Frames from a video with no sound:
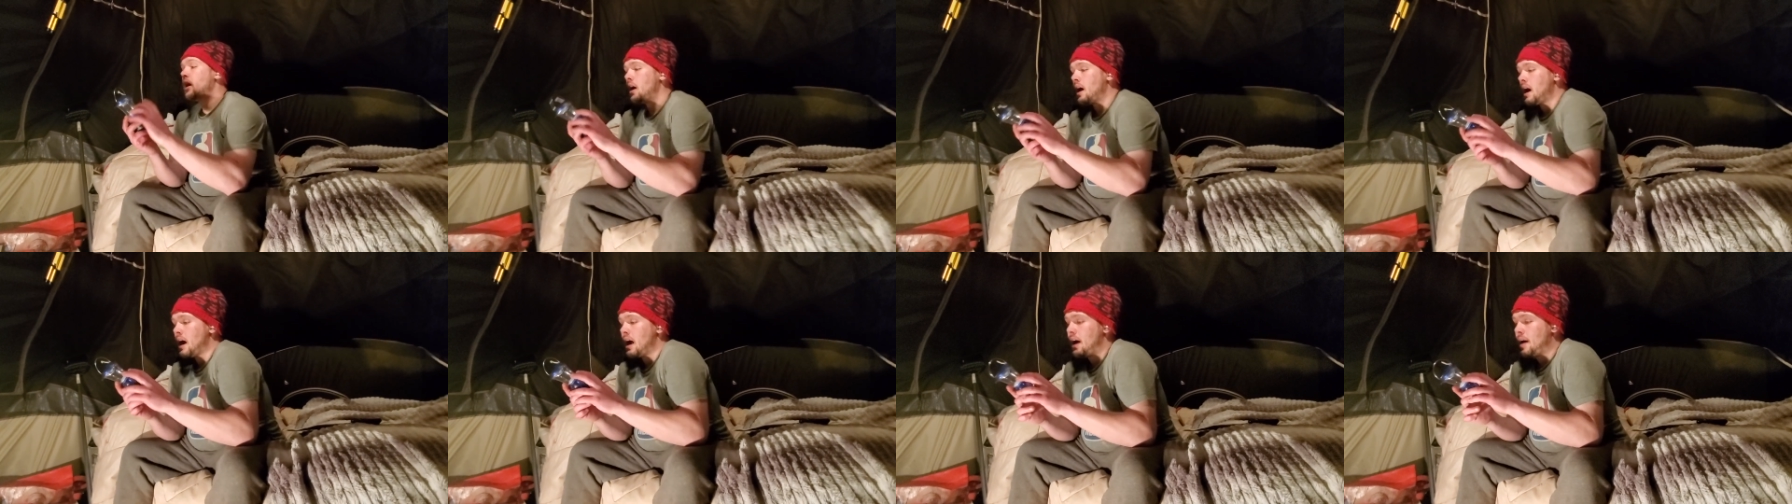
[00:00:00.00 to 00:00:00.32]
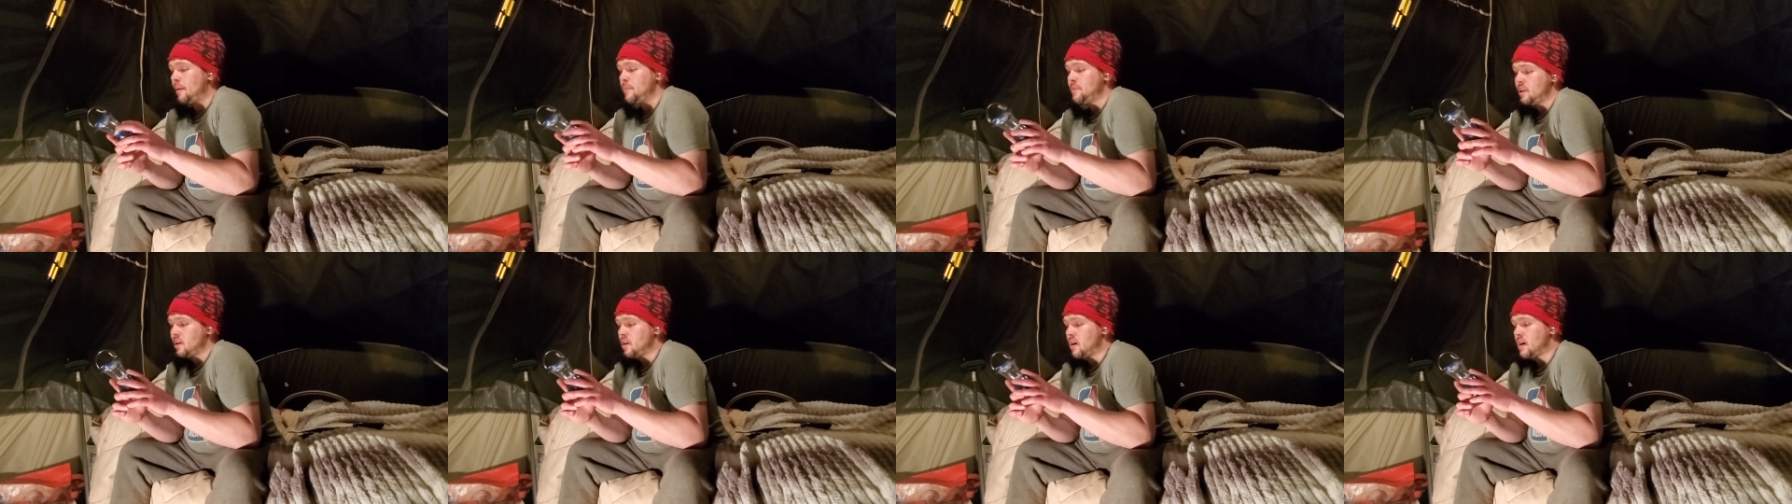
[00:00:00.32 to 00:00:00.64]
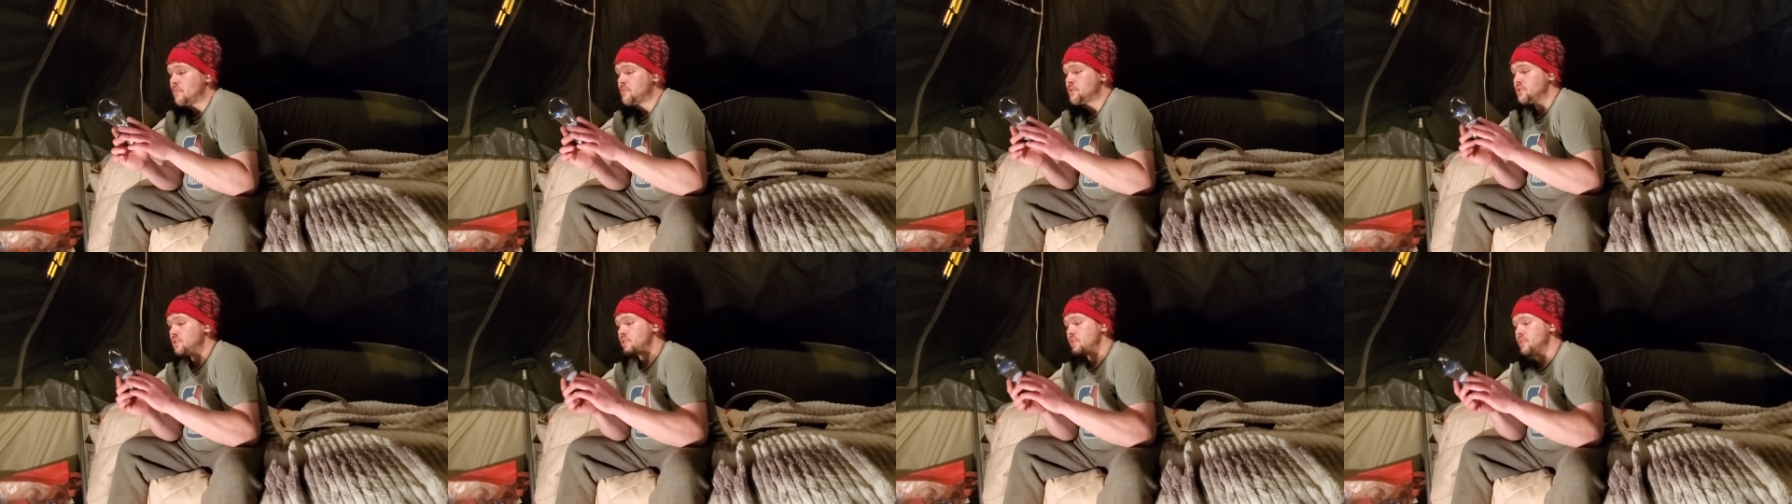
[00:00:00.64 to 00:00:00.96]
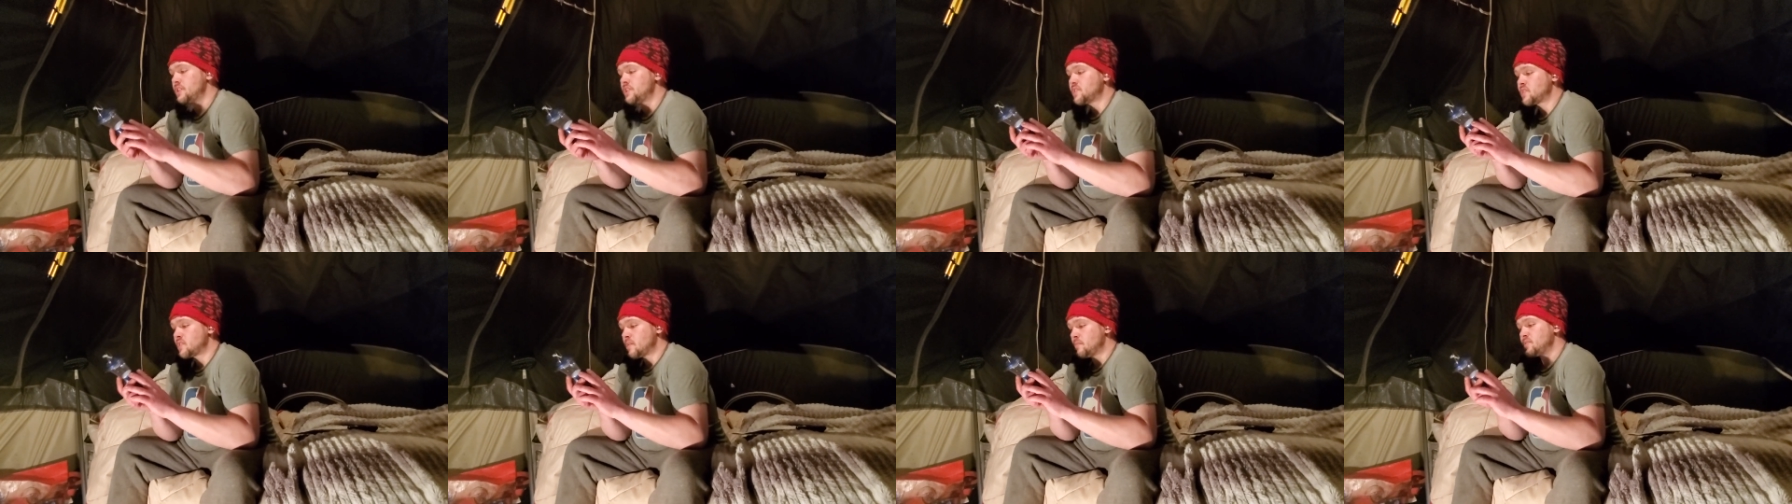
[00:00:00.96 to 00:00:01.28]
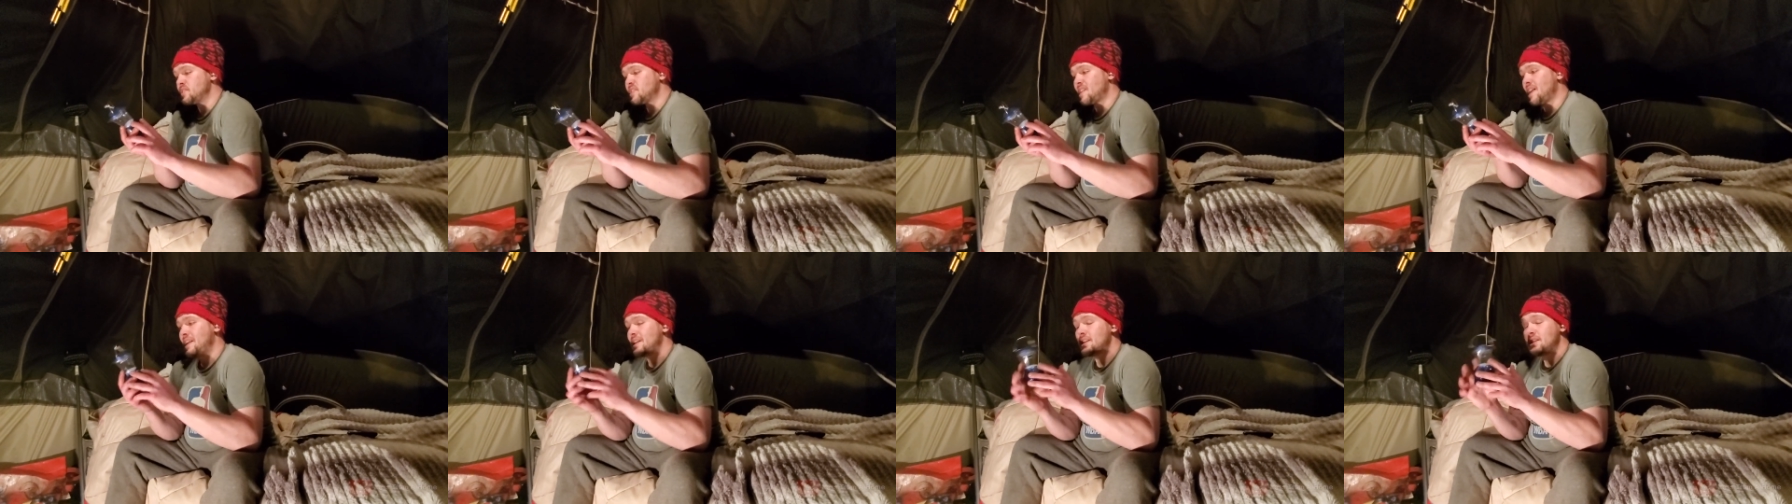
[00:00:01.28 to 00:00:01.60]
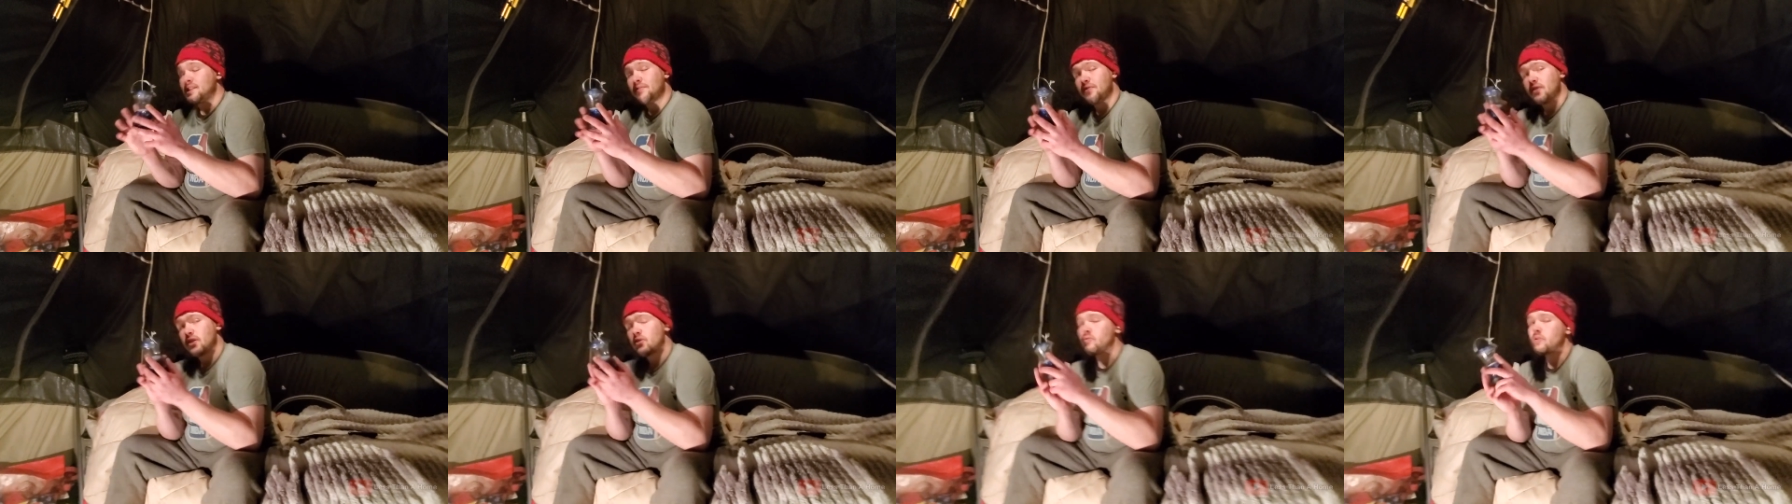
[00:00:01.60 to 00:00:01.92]
Um, you know, I'm sure there's some
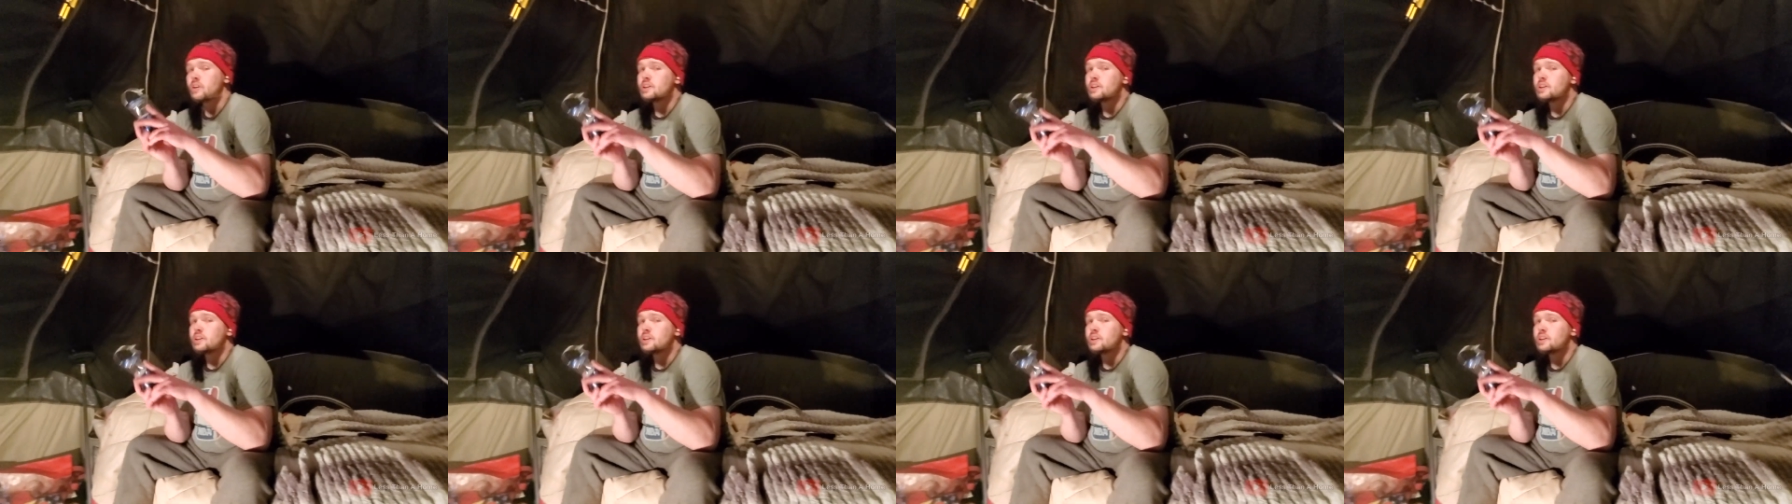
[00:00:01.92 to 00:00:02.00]
scientific